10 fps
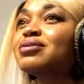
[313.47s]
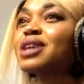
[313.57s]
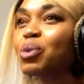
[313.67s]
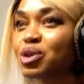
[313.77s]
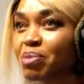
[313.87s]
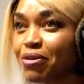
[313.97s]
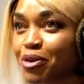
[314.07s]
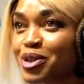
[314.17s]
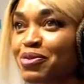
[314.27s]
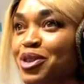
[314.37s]
That was my
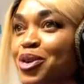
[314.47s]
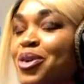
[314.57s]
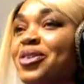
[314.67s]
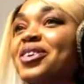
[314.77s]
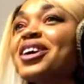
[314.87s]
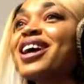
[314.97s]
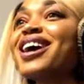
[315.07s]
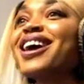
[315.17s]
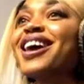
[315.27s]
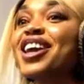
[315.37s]
first video
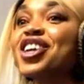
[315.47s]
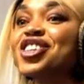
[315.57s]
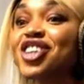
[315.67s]
in